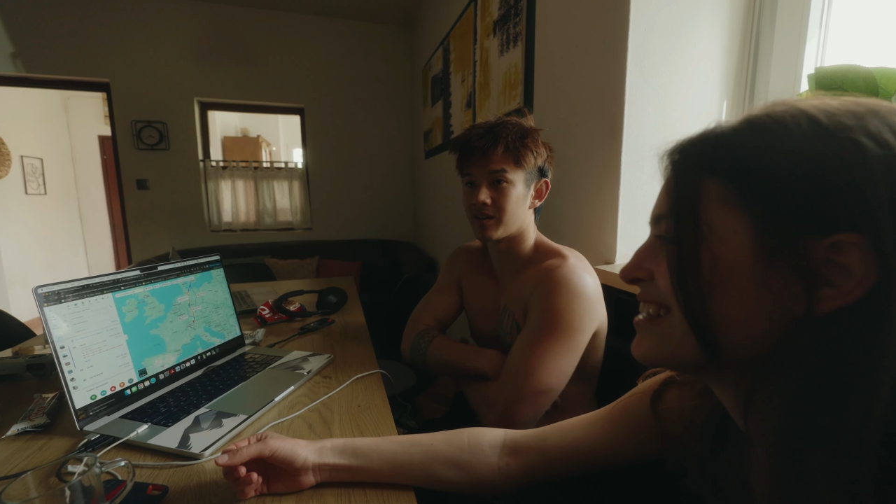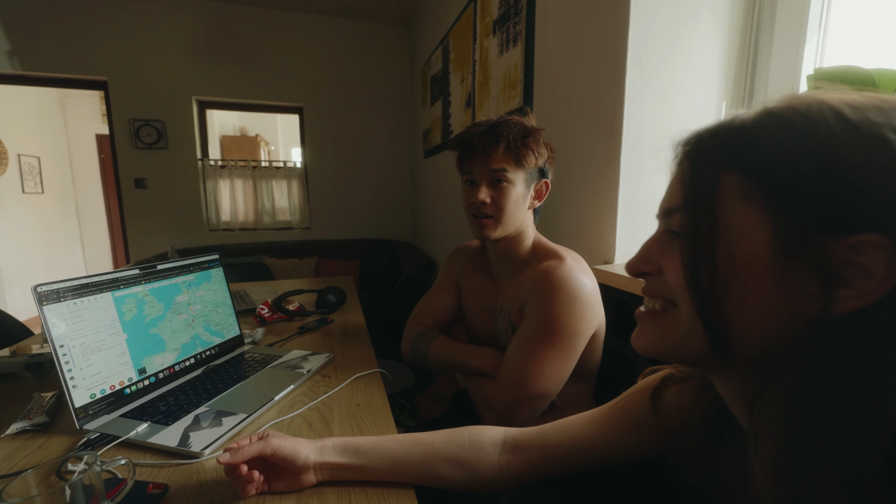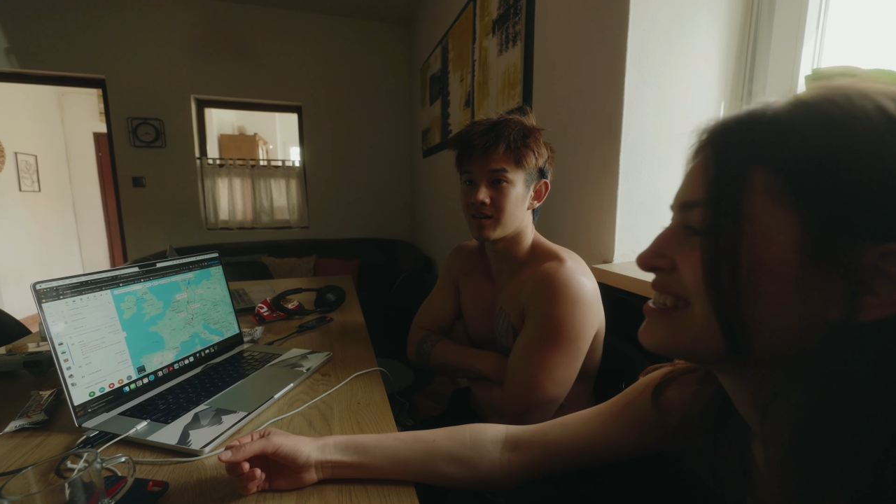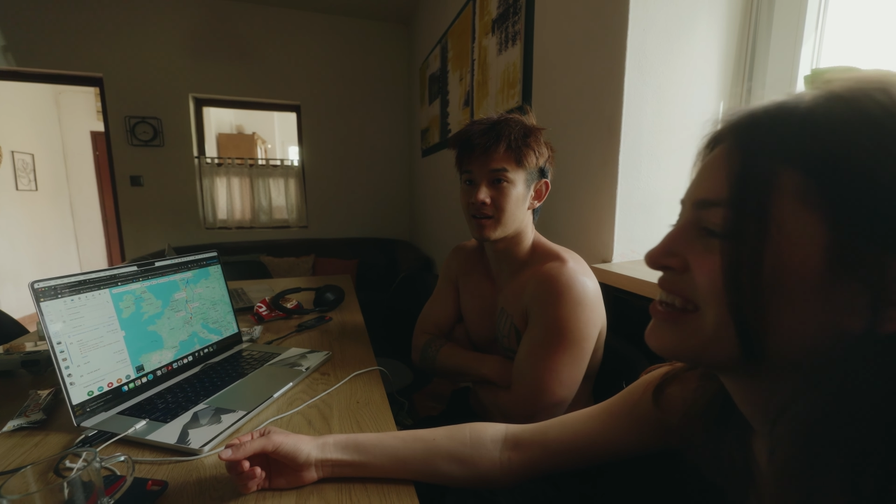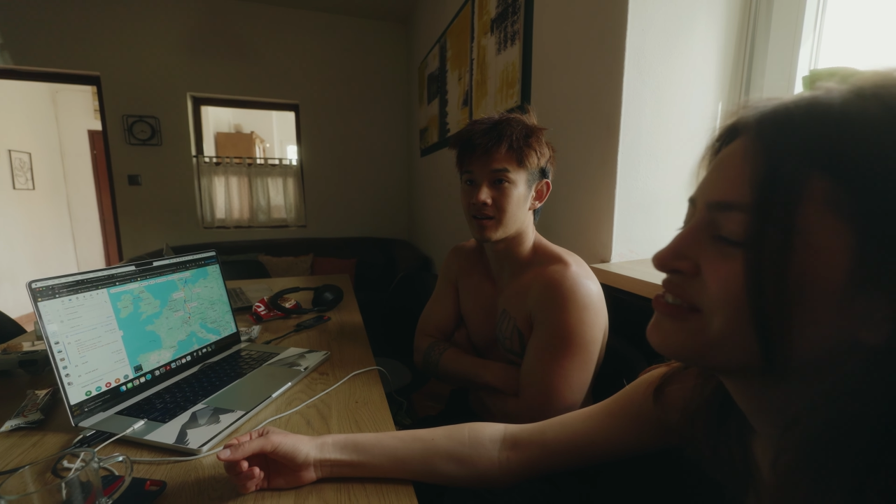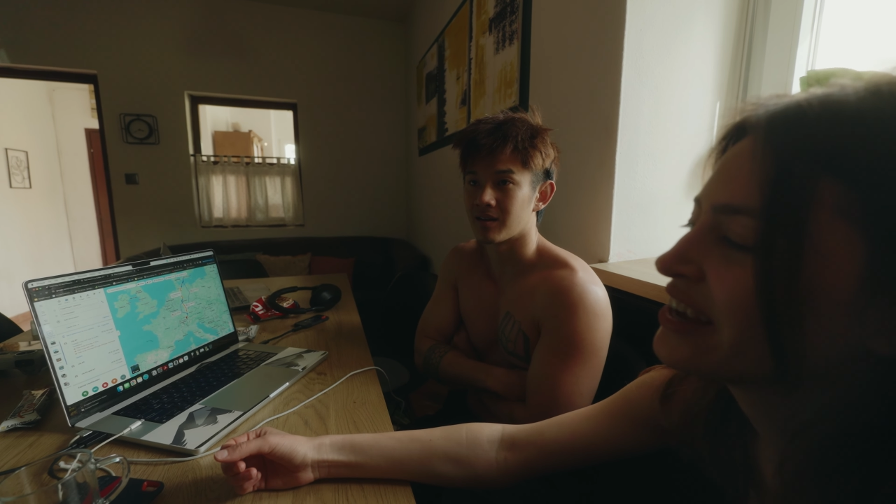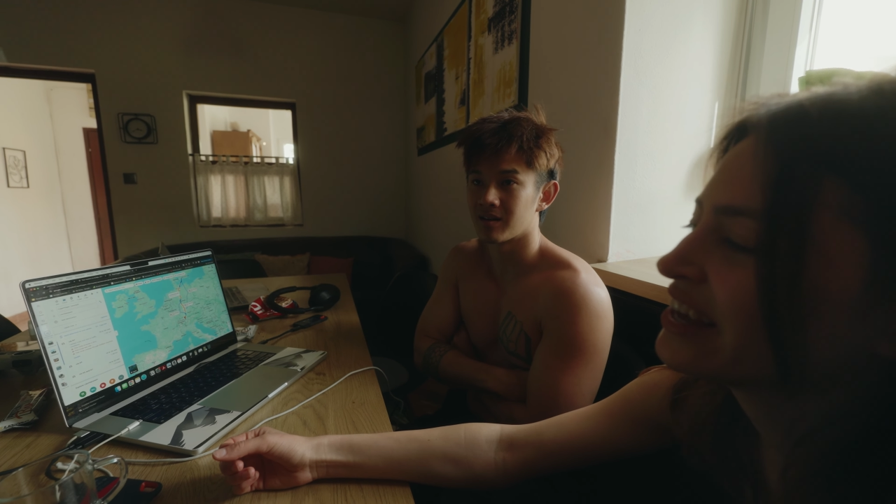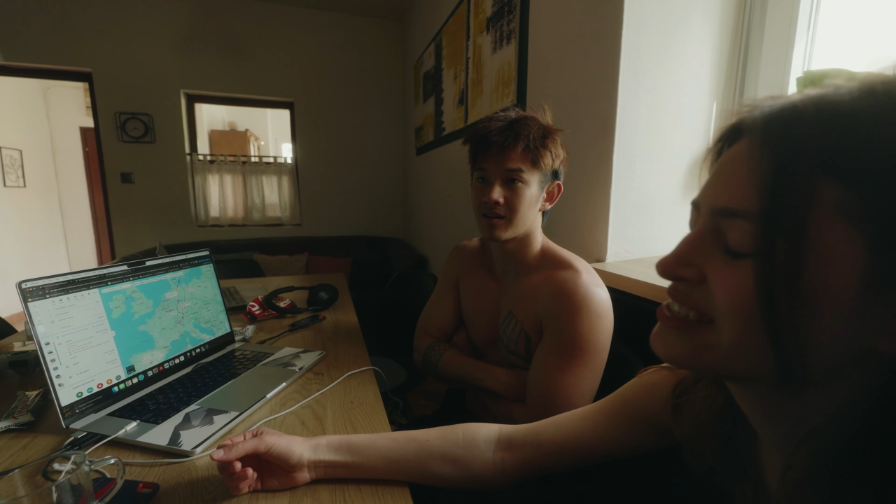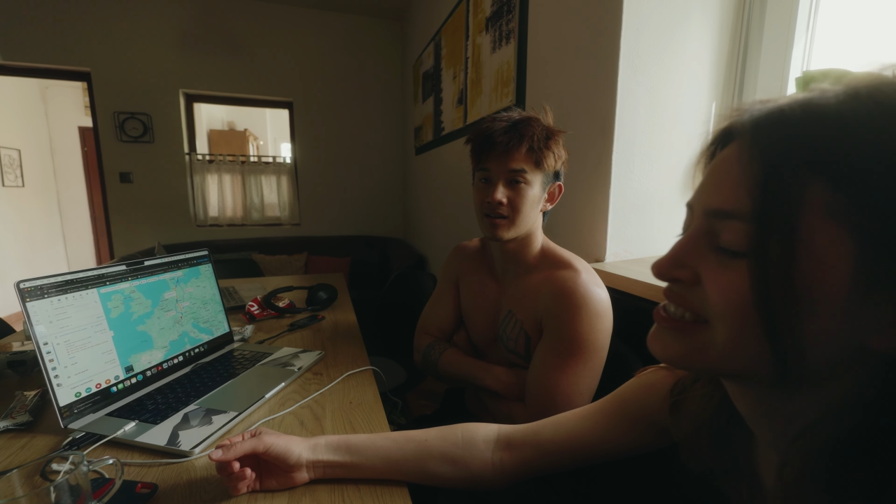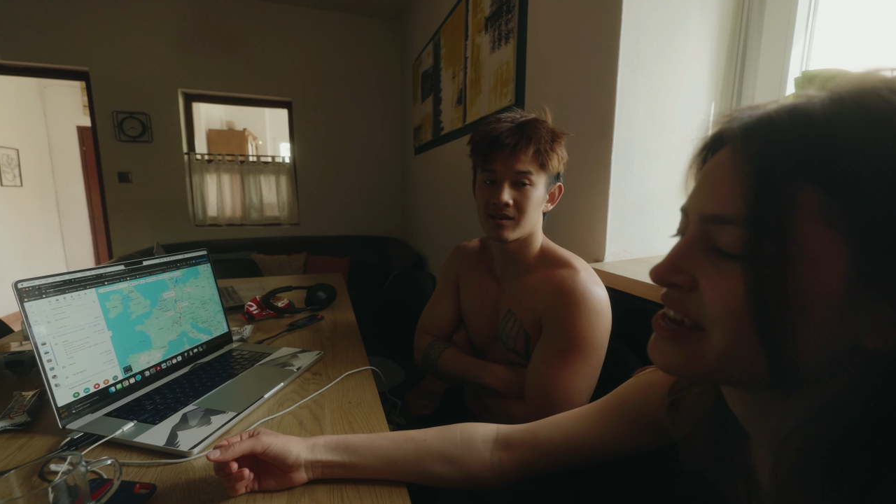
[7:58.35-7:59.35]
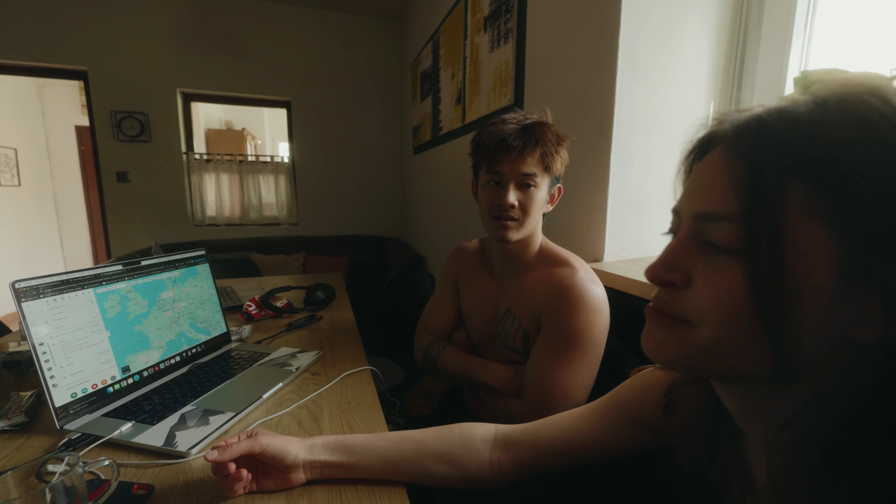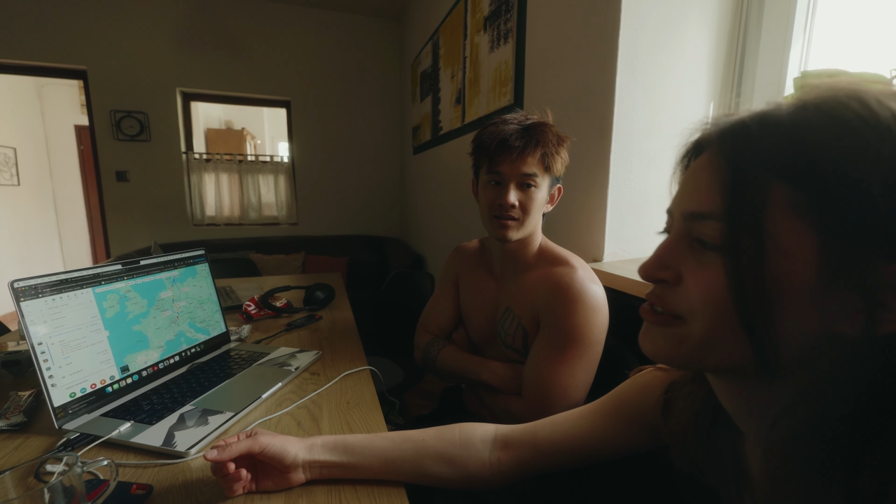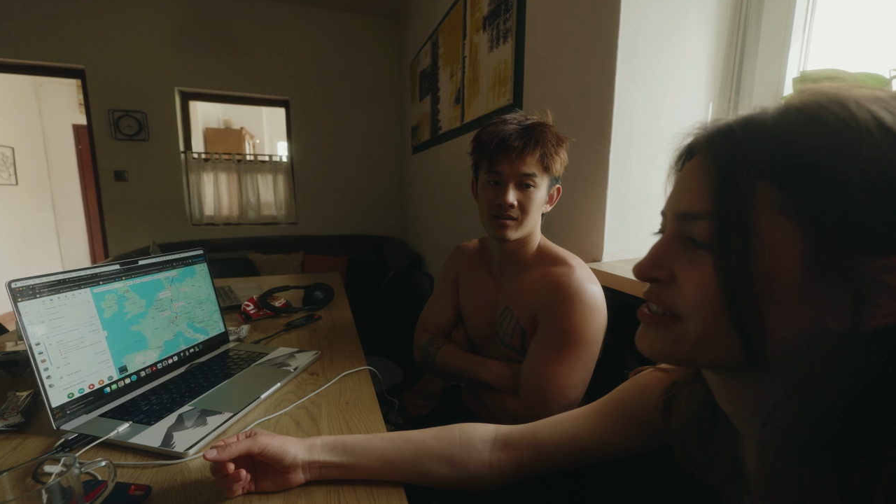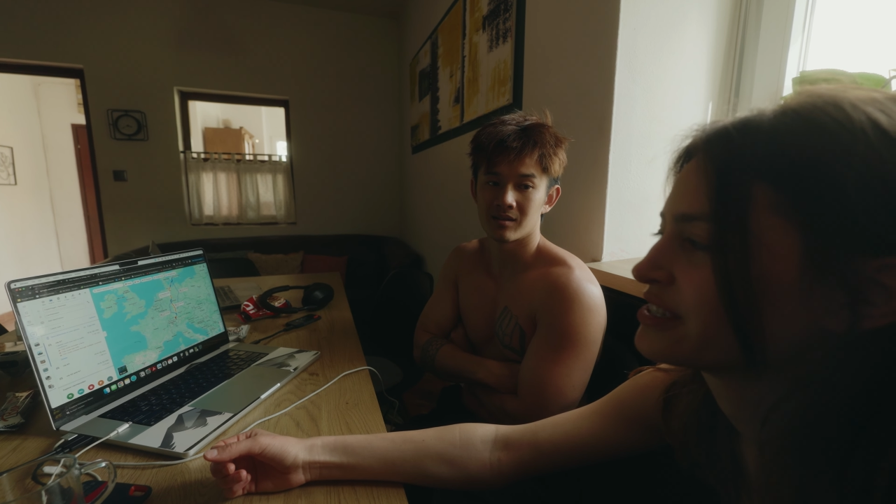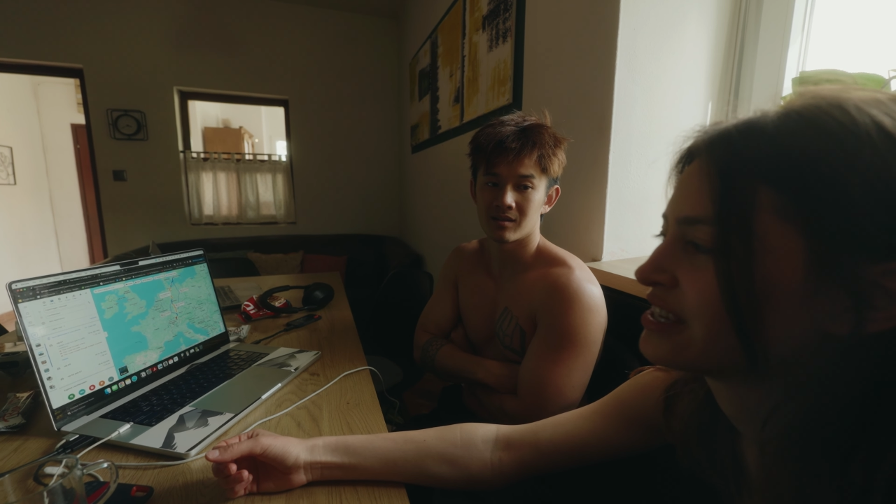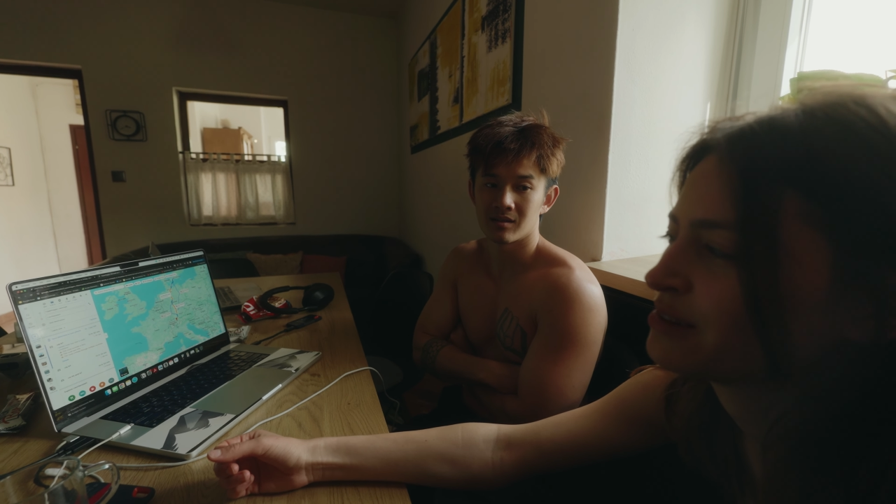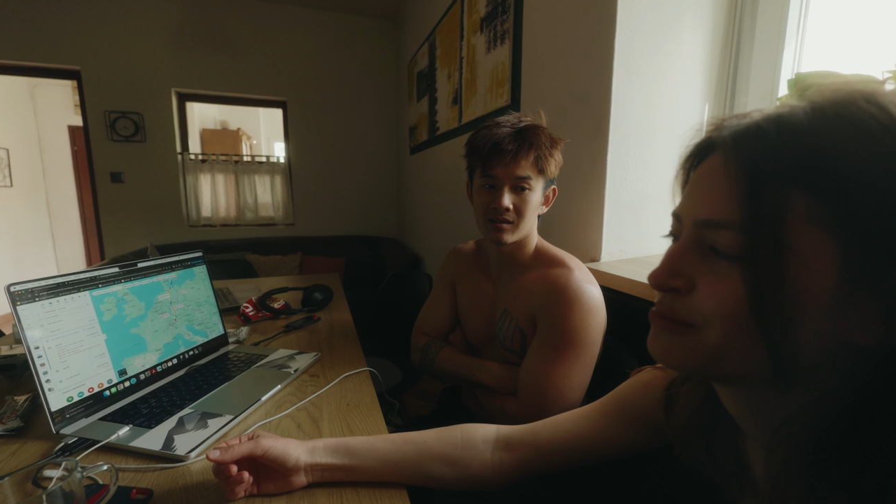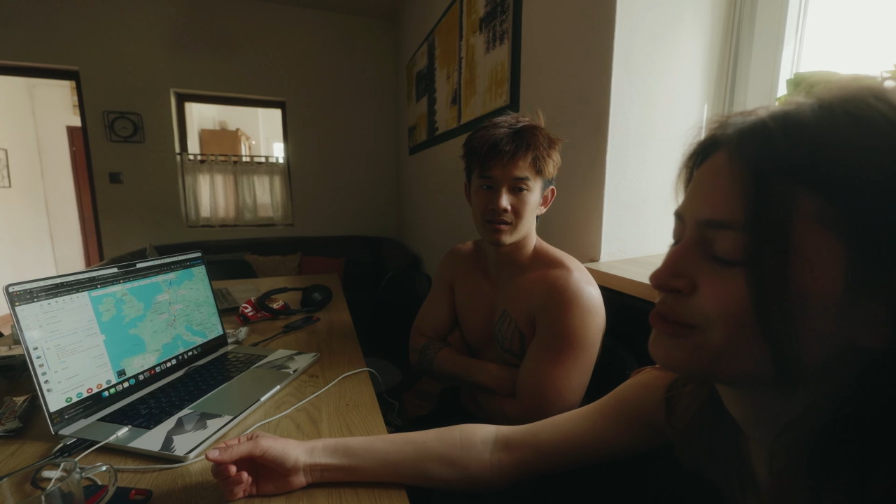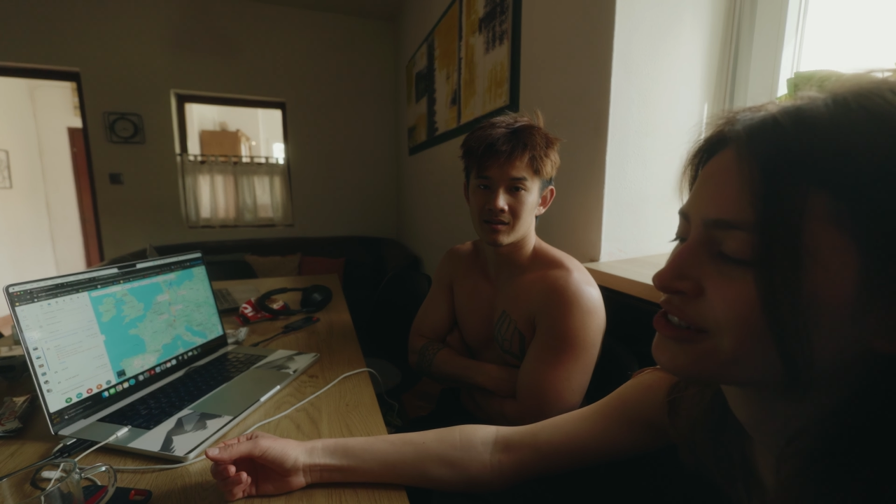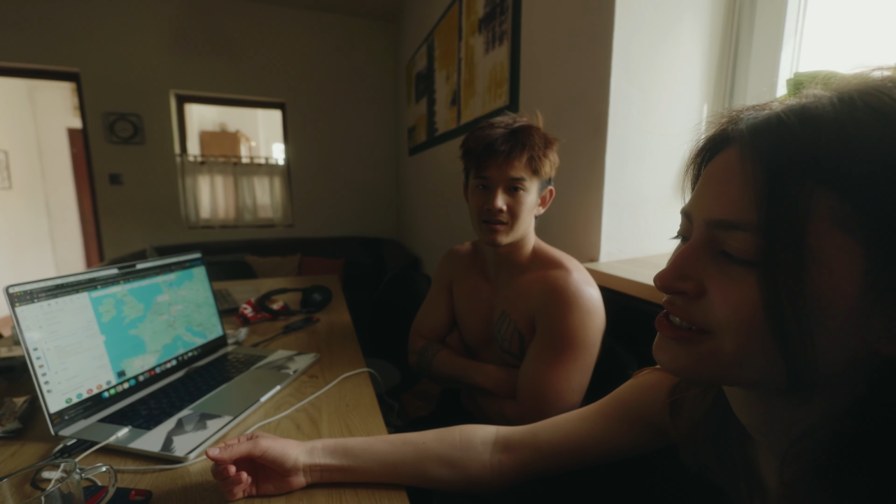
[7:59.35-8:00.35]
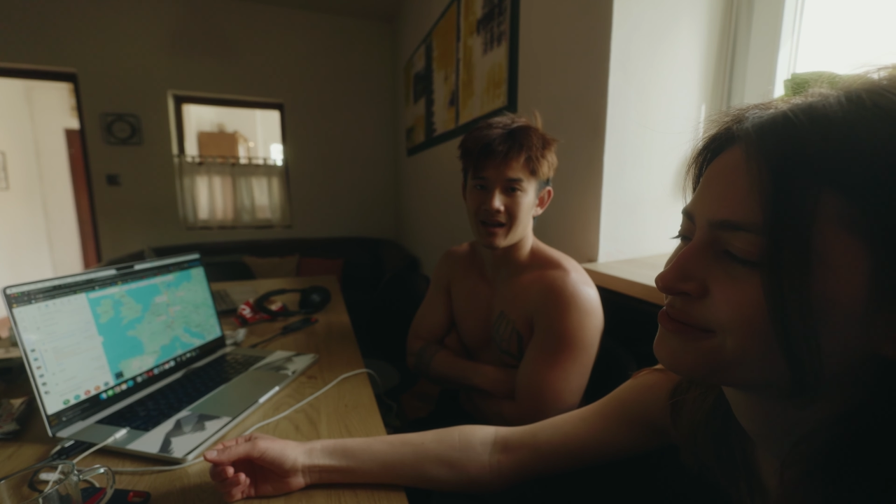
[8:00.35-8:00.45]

I'd never had hamburger in Hamburg.